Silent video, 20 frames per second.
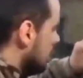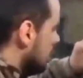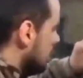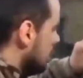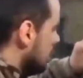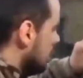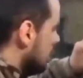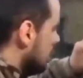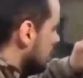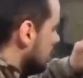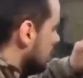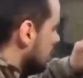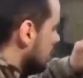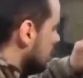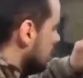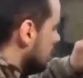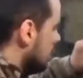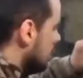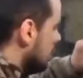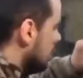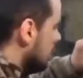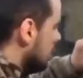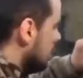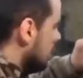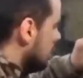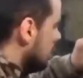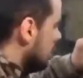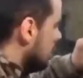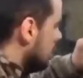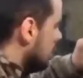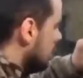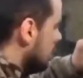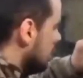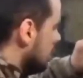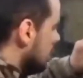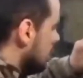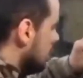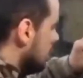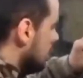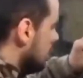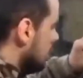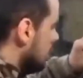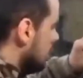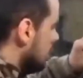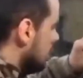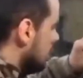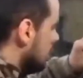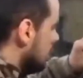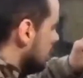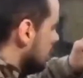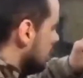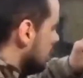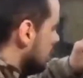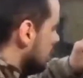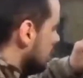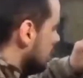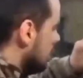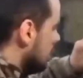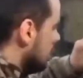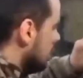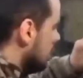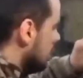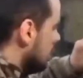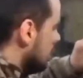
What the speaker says: (not speaking)